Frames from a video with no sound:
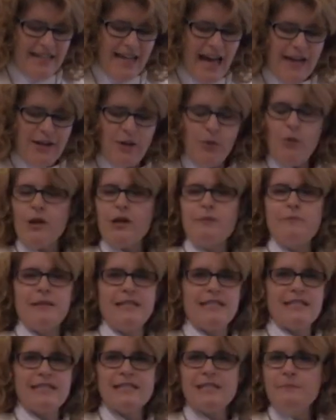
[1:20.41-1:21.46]
I don't want to be
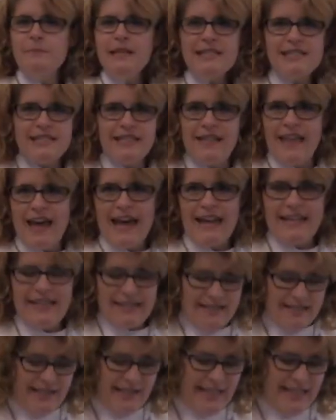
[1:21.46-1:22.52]
dismissed that
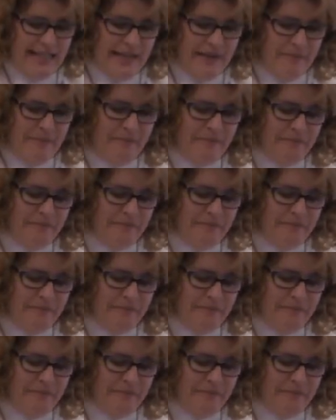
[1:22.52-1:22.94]
easily."